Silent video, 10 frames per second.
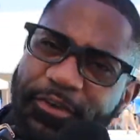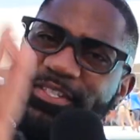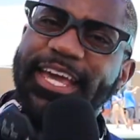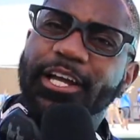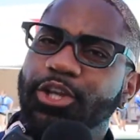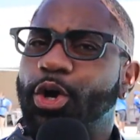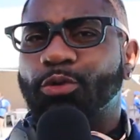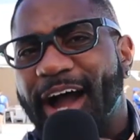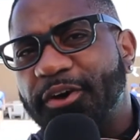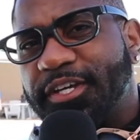you take a look
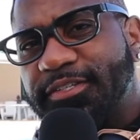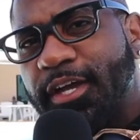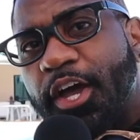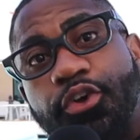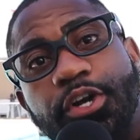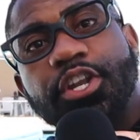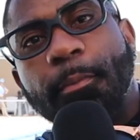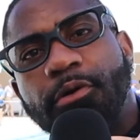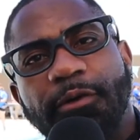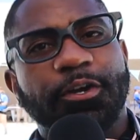around us, there are a
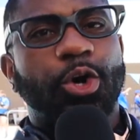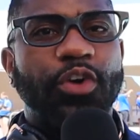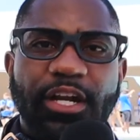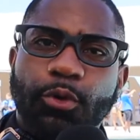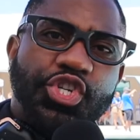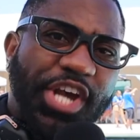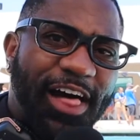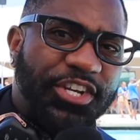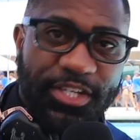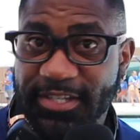number of incredible
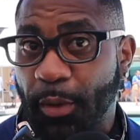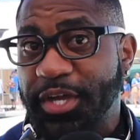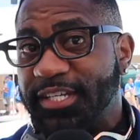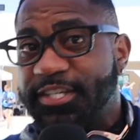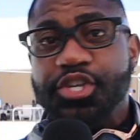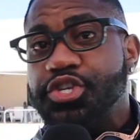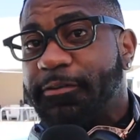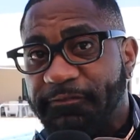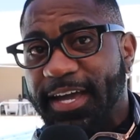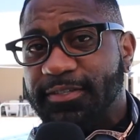challenges that we continue
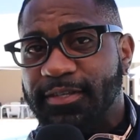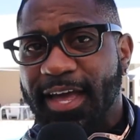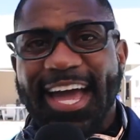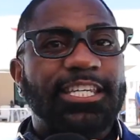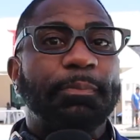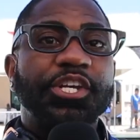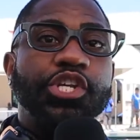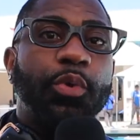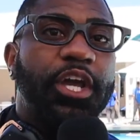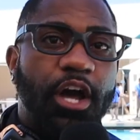to face,
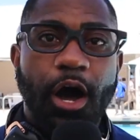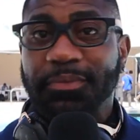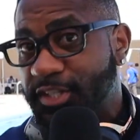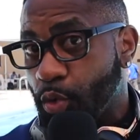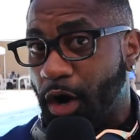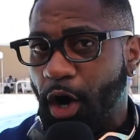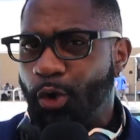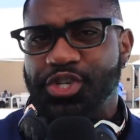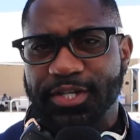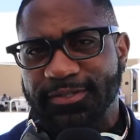especially when it comes to our
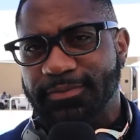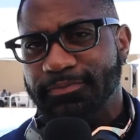oceans.